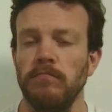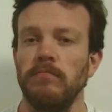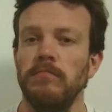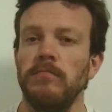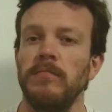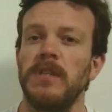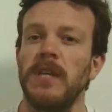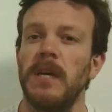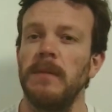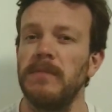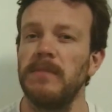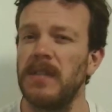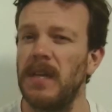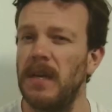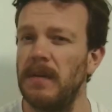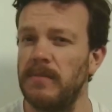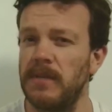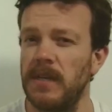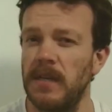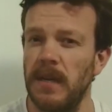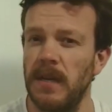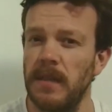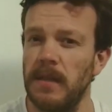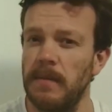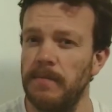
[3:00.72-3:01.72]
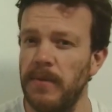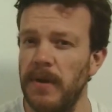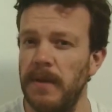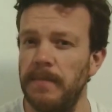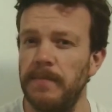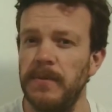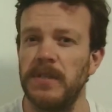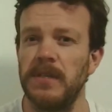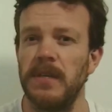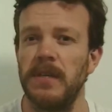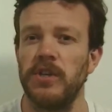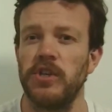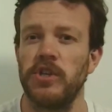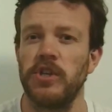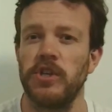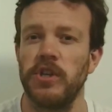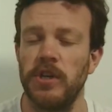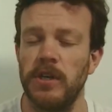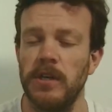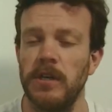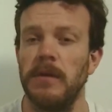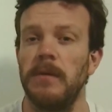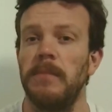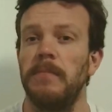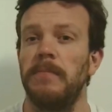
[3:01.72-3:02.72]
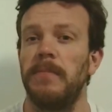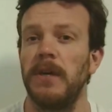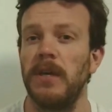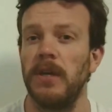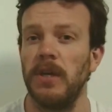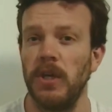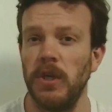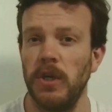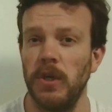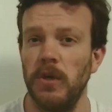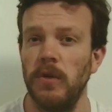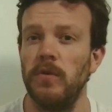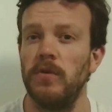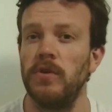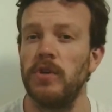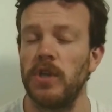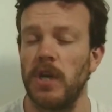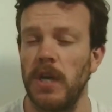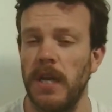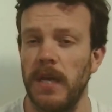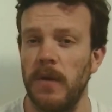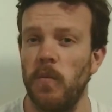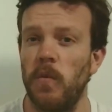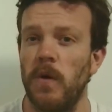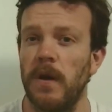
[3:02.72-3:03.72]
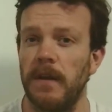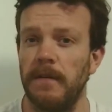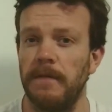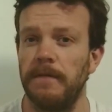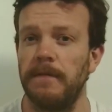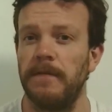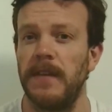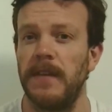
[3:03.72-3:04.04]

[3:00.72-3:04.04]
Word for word: Sometimes another preposition, but usually one of